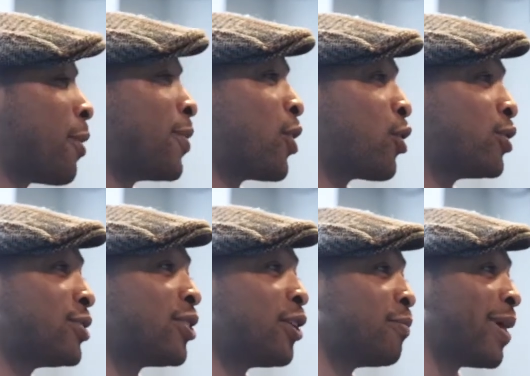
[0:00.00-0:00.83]
probably heard the
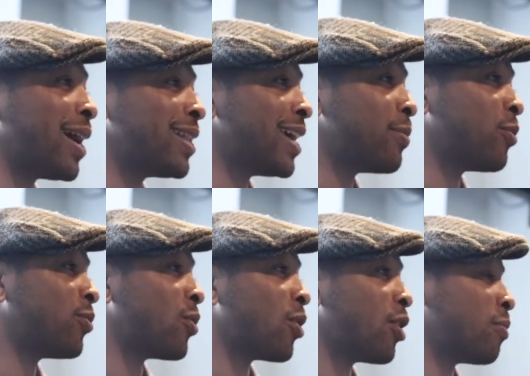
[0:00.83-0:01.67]
term ballet
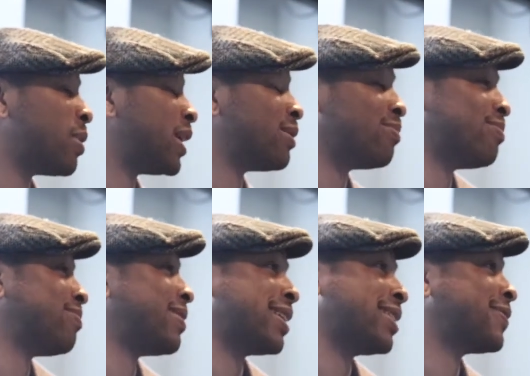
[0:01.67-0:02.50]
before, but
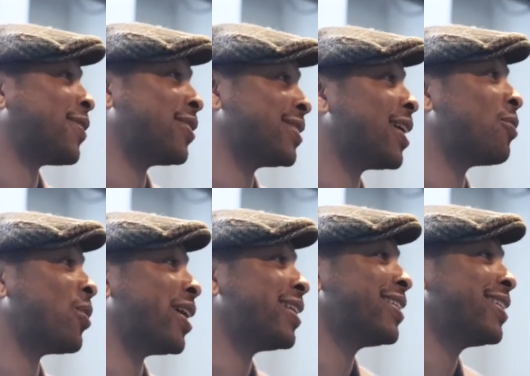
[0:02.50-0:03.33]
that's as far as that went.